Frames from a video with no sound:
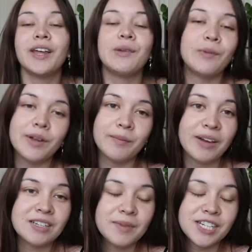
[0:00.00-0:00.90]
and welcome
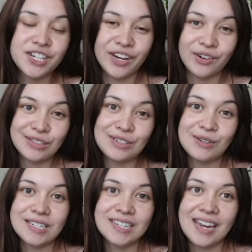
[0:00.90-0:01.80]
back to my channel.
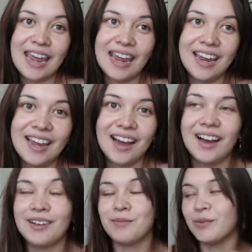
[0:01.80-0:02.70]
So today
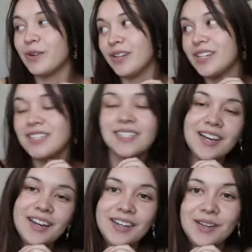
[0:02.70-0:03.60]
I'm really
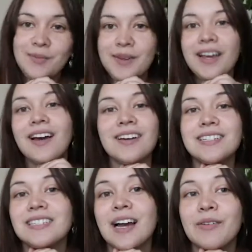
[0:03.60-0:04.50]
excited
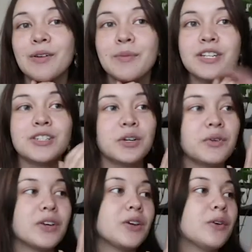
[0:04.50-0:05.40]
because I'm going to be
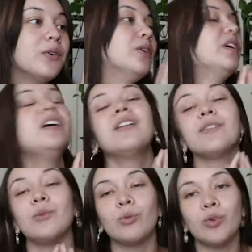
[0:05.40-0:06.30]
showing you
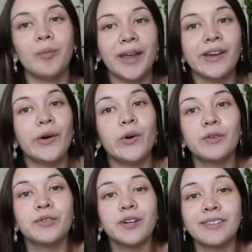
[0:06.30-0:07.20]
the room
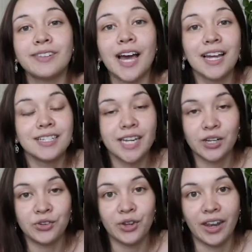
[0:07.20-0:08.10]
makeover that
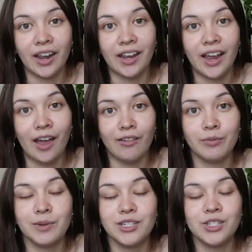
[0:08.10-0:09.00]
Daniel and I
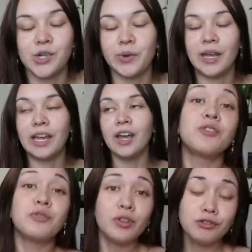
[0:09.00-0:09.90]
have been doing.
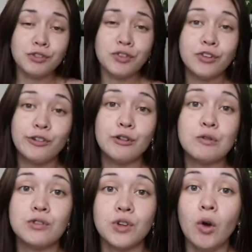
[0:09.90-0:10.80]
for those of you
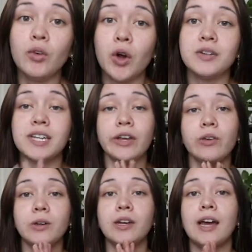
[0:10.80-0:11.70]
who don't know,
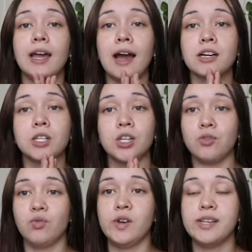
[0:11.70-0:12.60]
Daniel and I
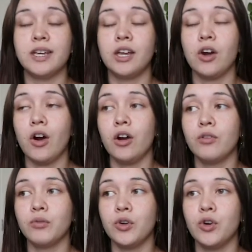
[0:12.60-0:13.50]
actually redid
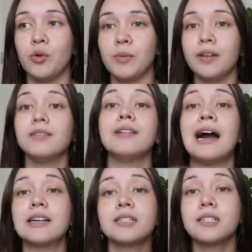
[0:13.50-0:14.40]
our room
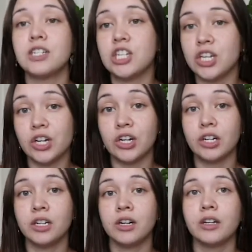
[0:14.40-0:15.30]
last
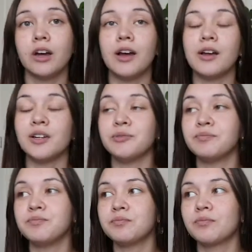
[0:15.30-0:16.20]
year.
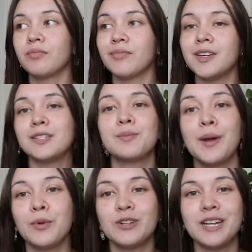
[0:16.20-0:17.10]
It was
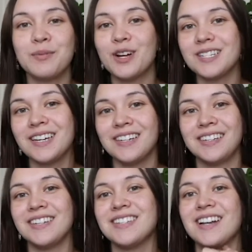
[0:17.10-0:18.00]
my birthday present.
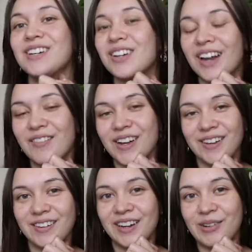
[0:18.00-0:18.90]
He said I could have
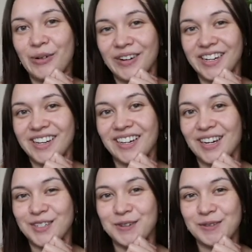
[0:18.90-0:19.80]
anything I wanted
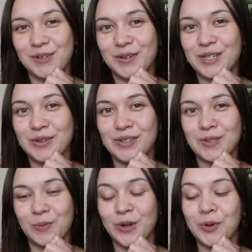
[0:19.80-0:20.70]
and I chose to redo
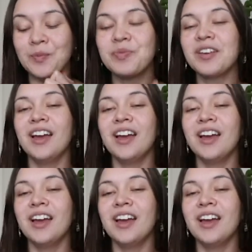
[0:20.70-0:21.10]
his room.